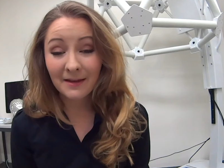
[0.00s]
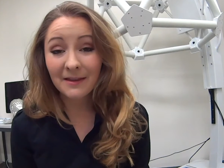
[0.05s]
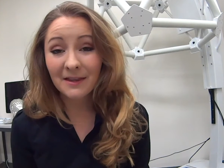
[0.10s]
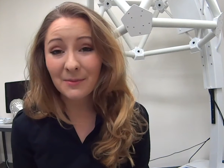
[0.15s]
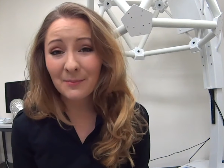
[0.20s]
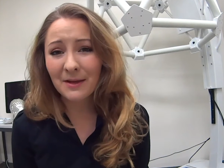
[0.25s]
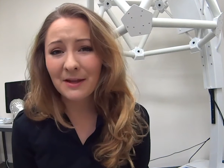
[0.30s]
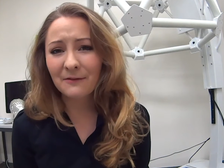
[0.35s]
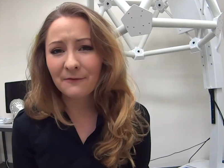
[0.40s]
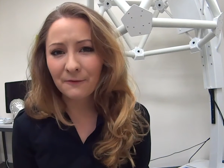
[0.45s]
The
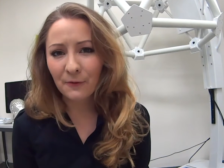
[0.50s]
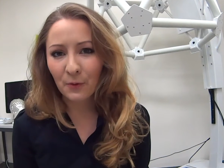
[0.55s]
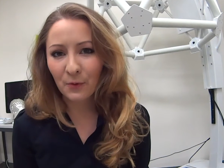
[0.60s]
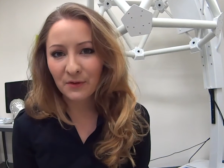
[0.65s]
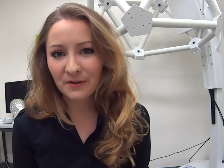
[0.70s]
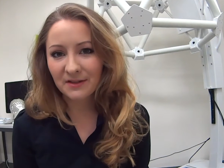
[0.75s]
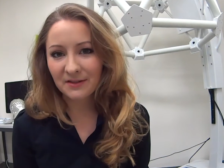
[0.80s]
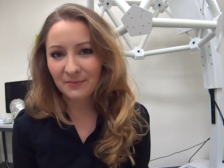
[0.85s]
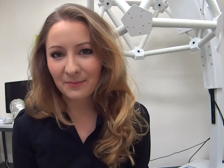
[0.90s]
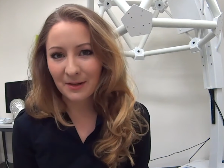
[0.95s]
main
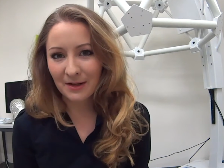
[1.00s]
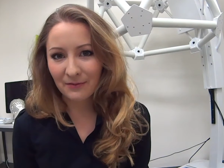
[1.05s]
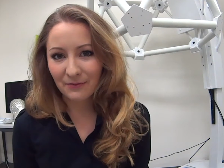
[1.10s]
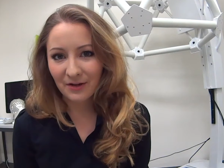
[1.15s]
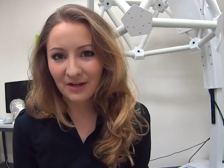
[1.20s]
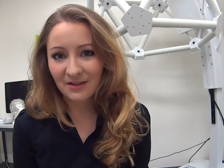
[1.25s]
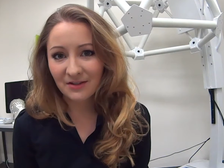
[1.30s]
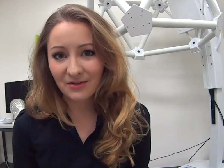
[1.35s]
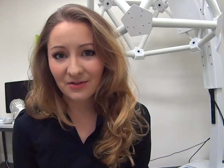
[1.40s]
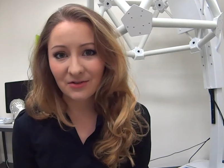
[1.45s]
focus of my
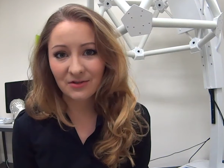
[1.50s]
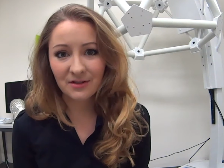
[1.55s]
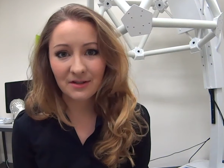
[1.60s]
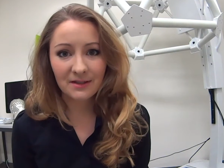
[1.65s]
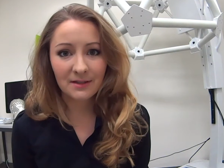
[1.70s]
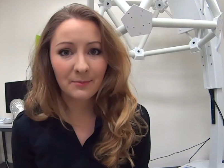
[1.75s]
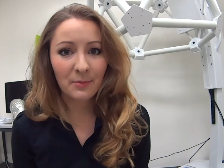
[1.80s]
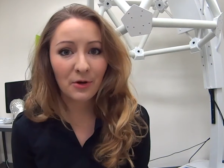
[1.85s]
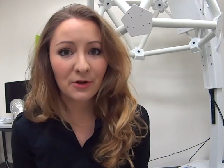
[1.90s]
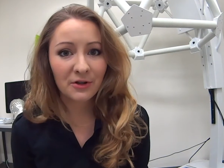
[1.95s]
research is
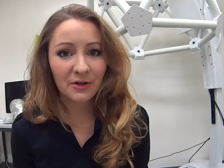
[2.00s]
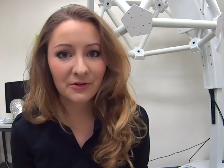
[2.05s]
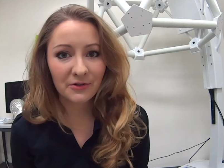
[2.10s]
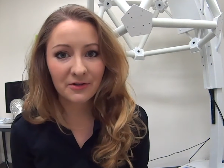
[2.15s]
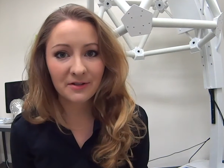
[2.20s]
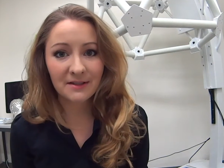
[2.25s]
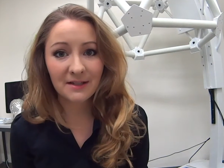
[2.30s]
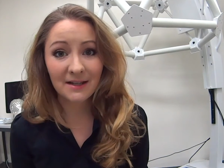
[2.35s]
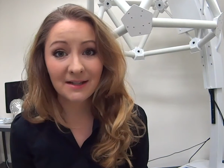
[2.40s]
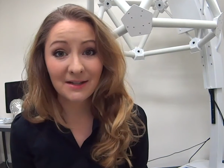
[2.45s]
upon
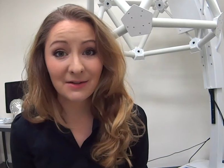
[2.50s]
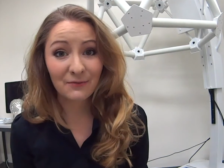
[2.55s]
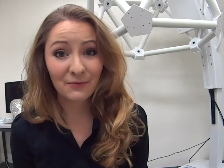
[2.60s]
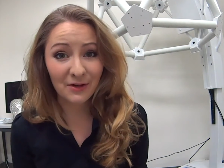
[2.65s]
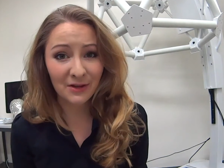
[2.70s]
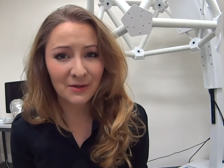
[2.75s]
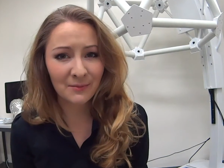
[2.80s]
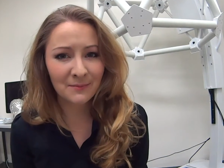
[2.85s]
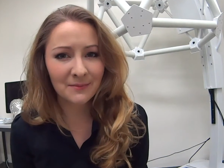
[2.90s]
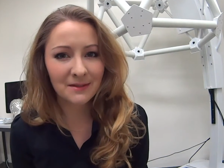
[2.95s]
understanding
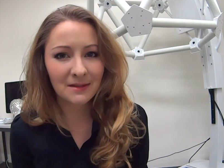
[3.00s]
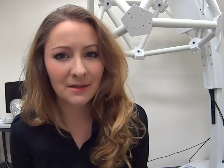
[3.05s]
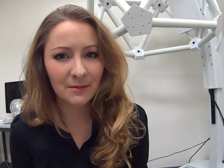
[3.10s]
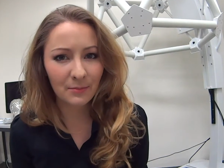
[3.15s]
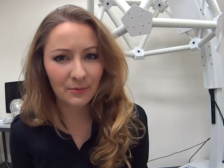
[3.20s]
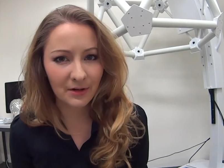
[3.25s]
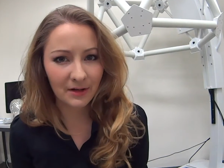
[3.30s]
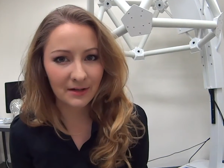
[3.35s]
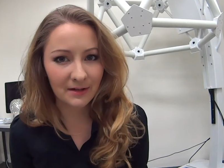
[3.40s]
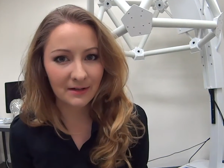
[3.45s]
rhythms in the
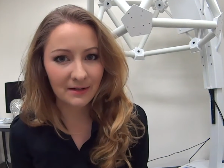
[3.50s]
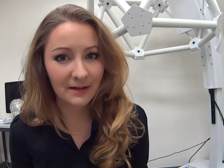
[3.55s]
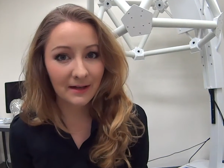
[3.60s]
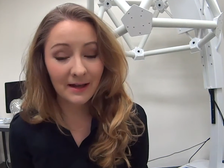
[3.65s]
brain,